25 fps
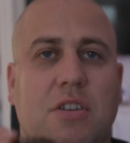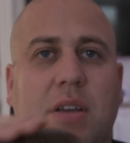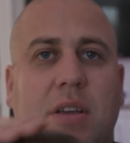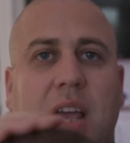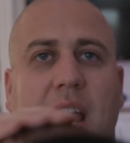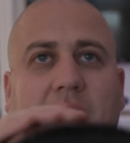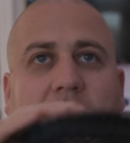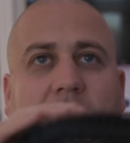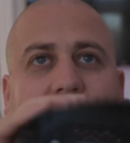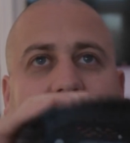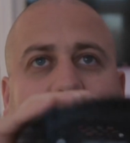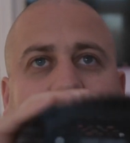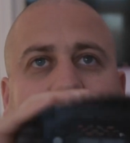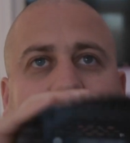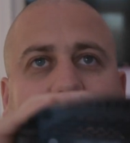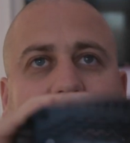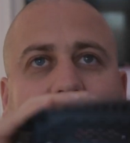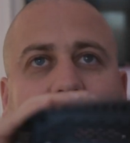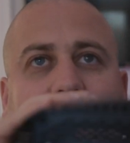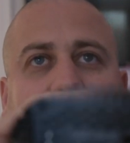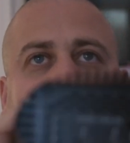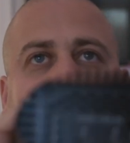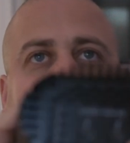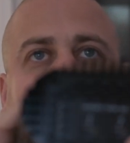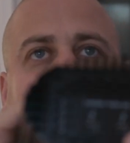get a
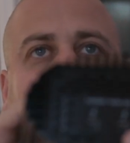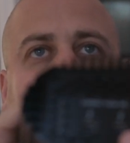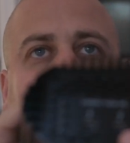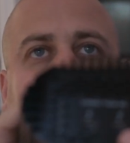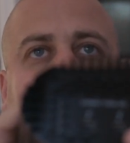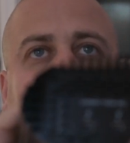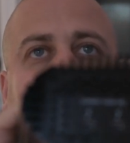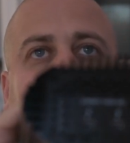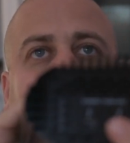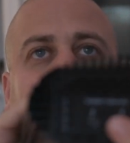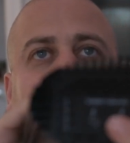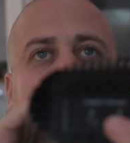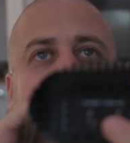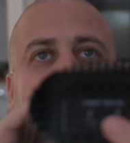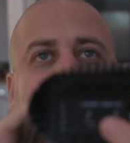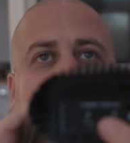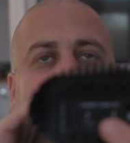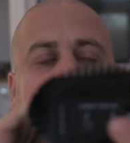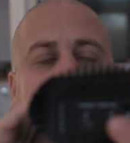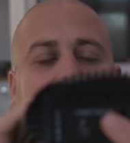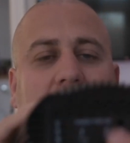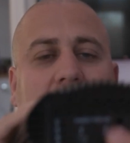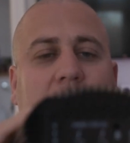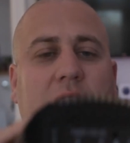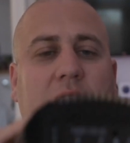Thunderbolt 2 in
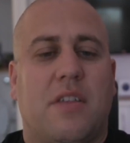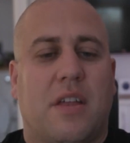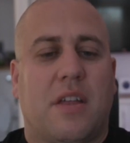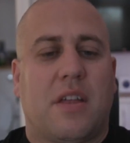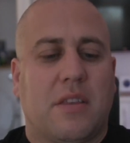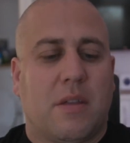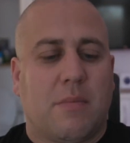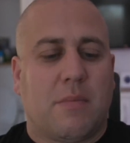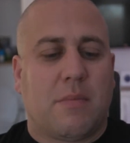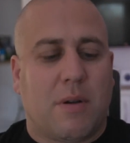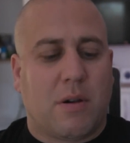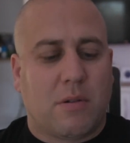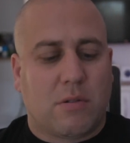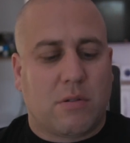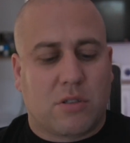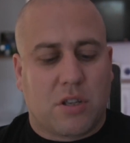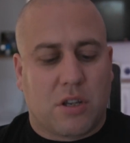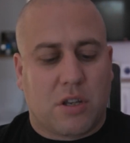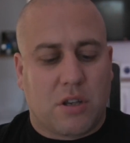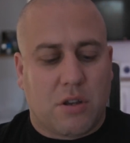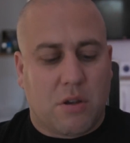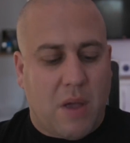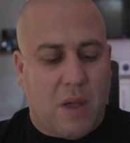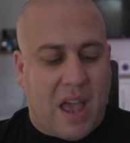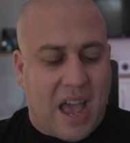and a Thunderbolt
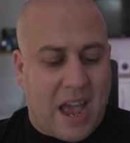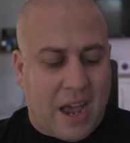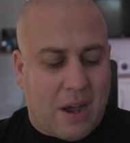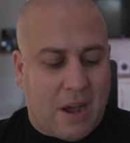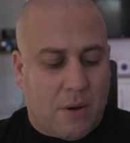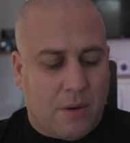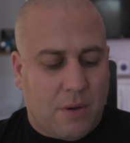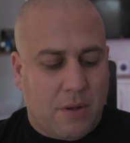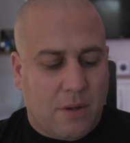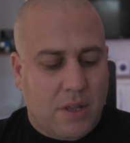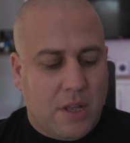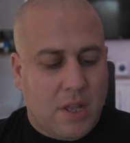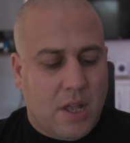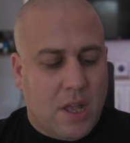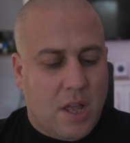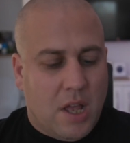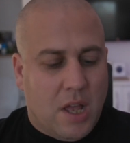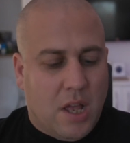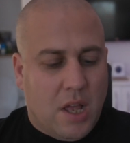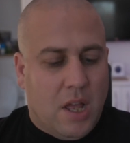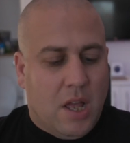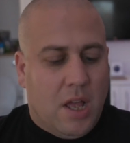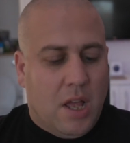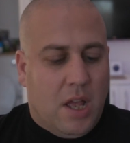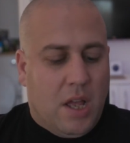2 out.
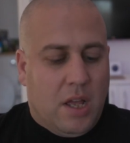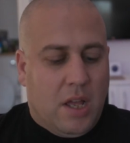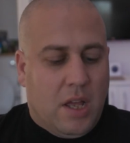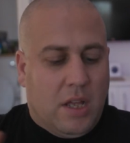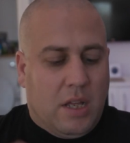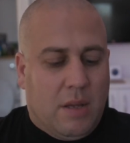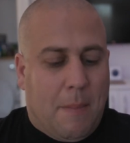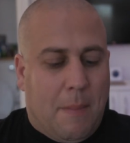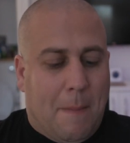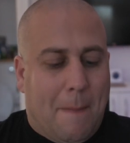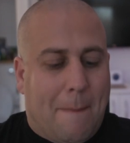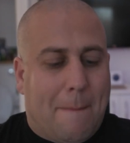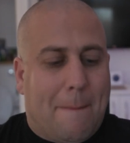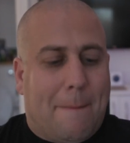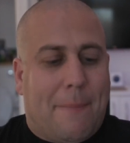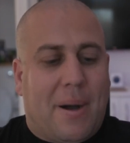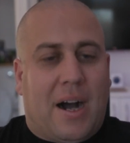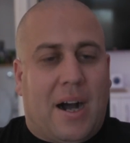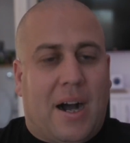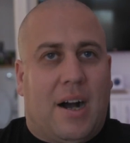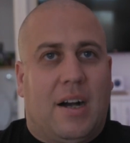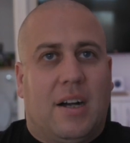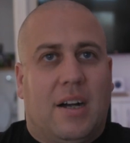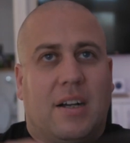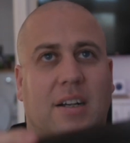
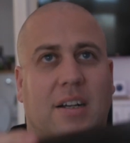But